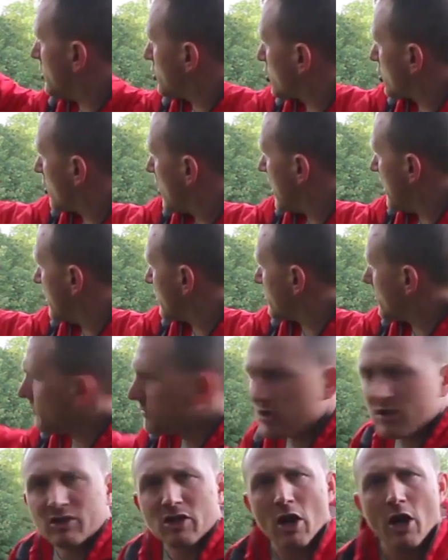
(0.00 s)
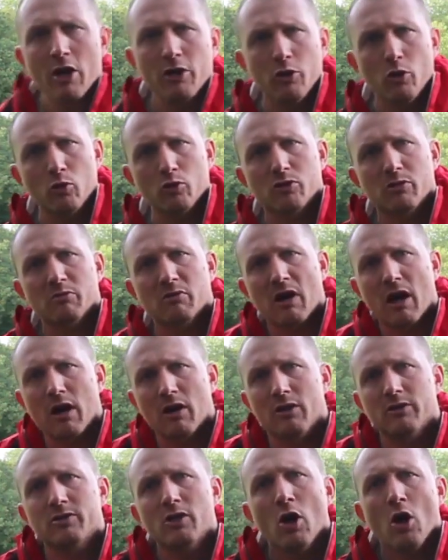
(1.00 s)
the tree that's obviously turned the autumn
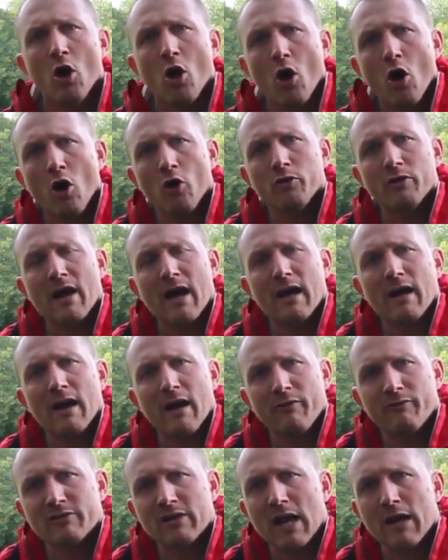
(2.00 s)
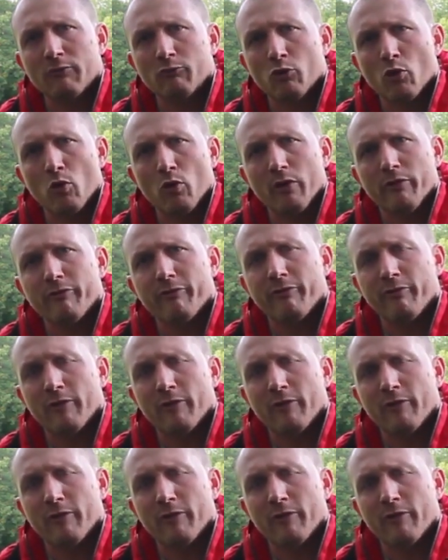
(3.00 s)
colours on that left hand rule of